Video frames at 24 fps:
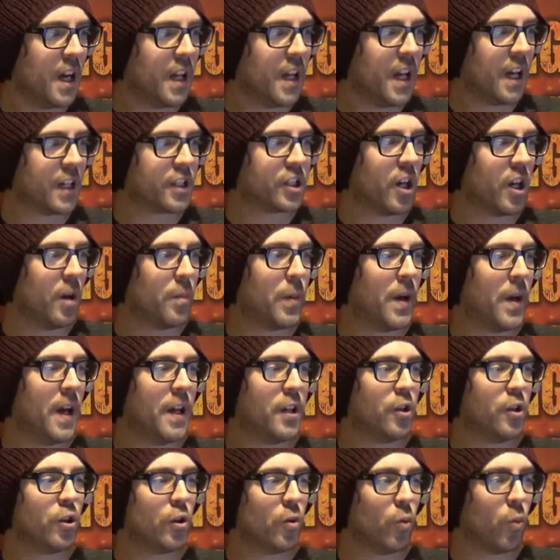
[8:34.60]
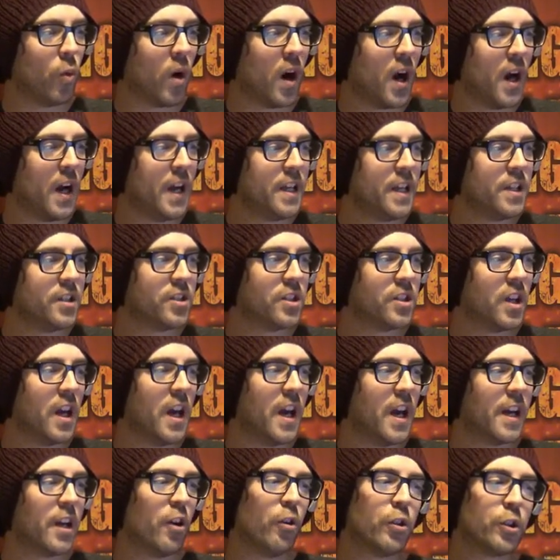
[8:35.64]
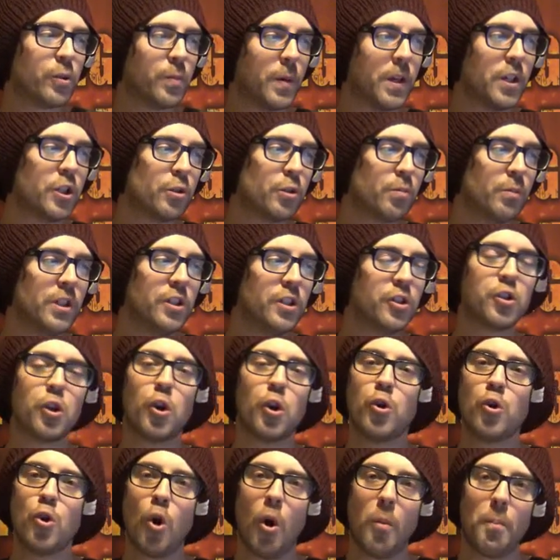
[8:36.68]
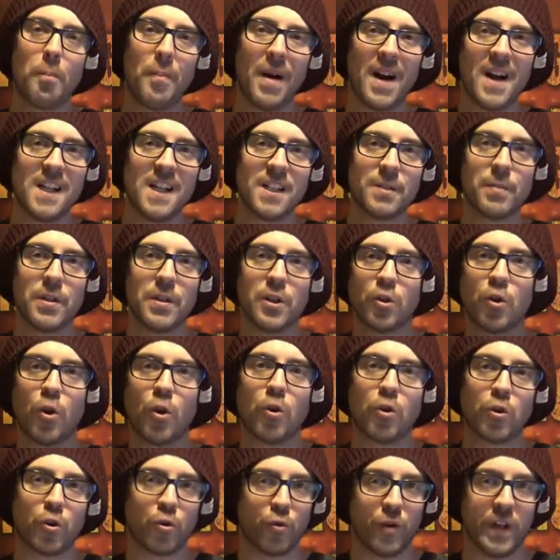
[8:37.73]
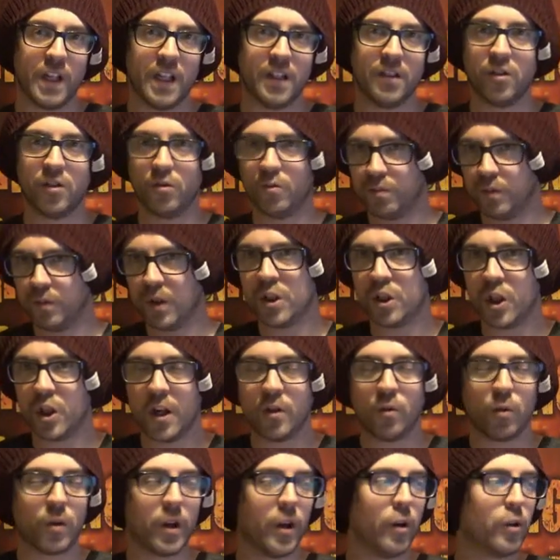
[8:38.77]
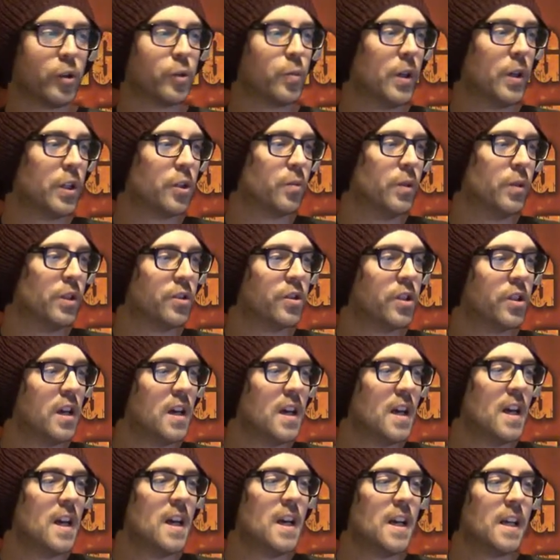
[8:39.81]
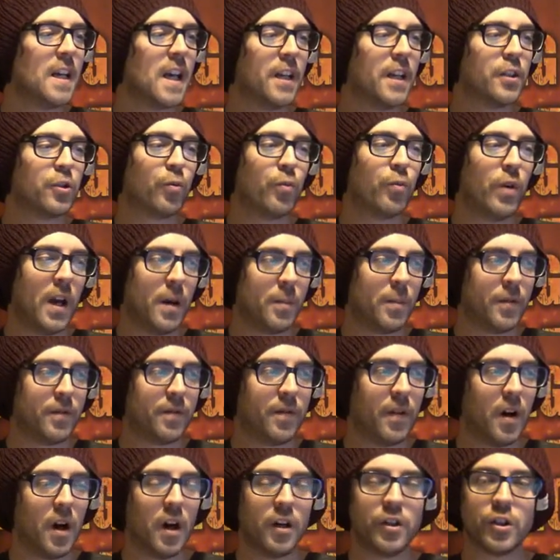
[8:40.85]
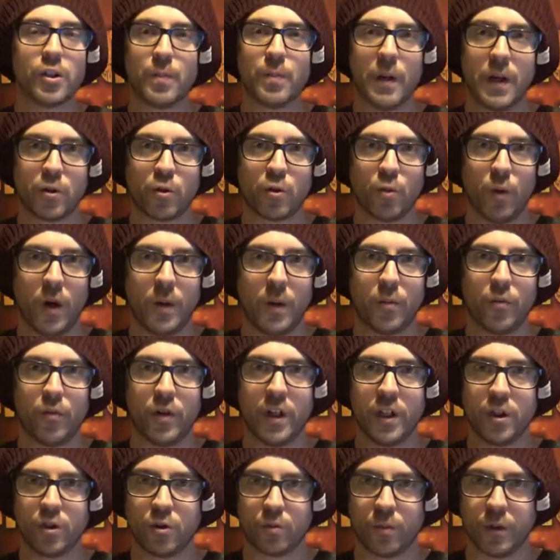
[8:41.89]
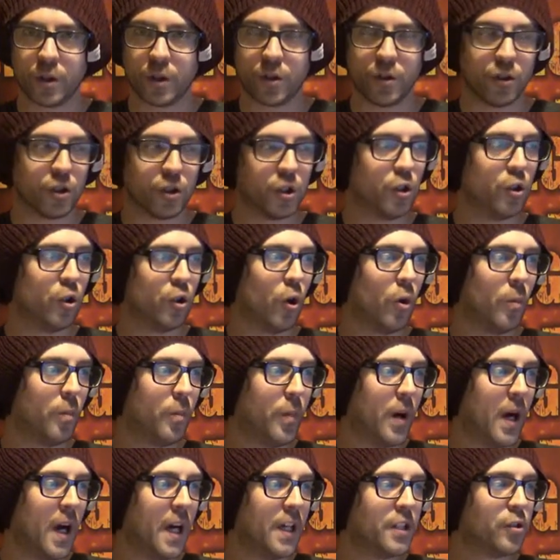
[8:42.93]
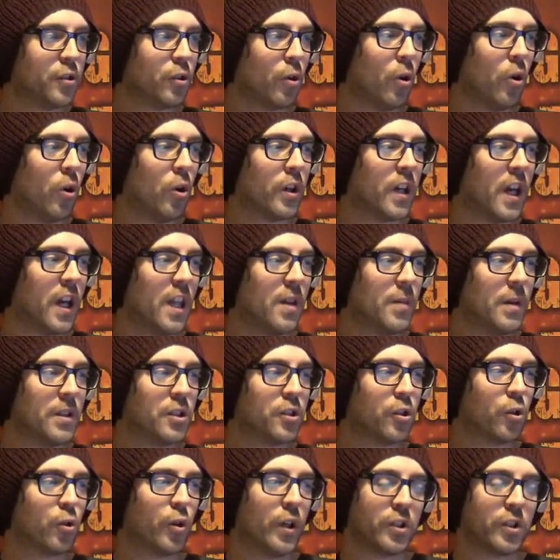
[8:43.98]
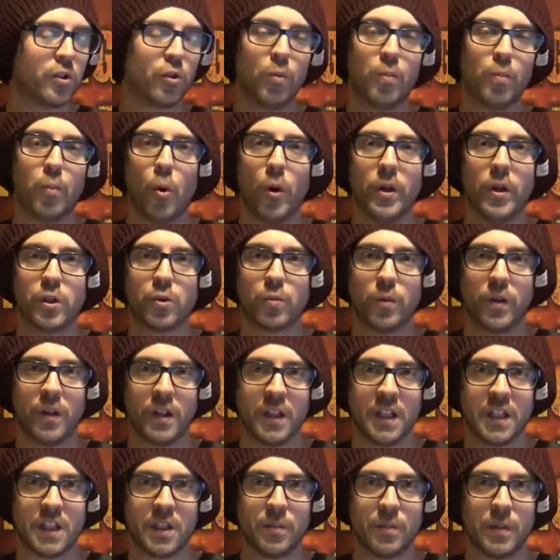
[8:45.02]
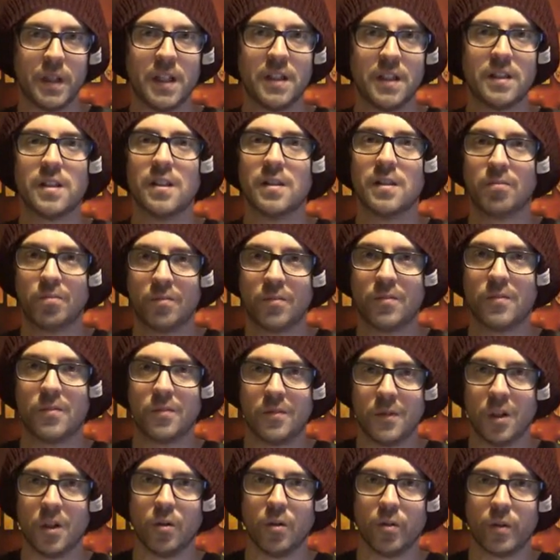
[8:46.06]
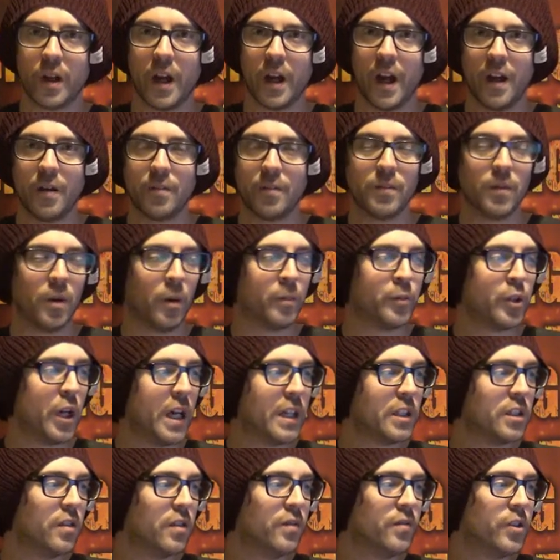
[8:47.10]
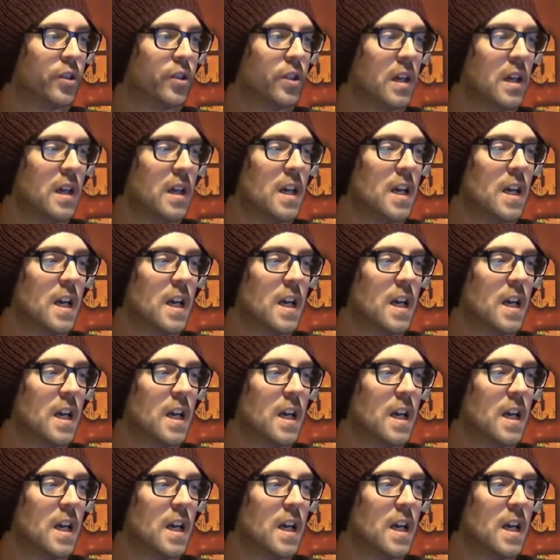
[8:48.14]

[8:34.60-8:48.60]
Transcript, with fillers: Next up, uh, unit-wise, uh, Chaos Space Marines. Not bad, but not great, the, the general Chaos Space Marines. Get into rapid fire and special weapon range, which is not bad, or get them into critical points where they need to be to you know, get objectives.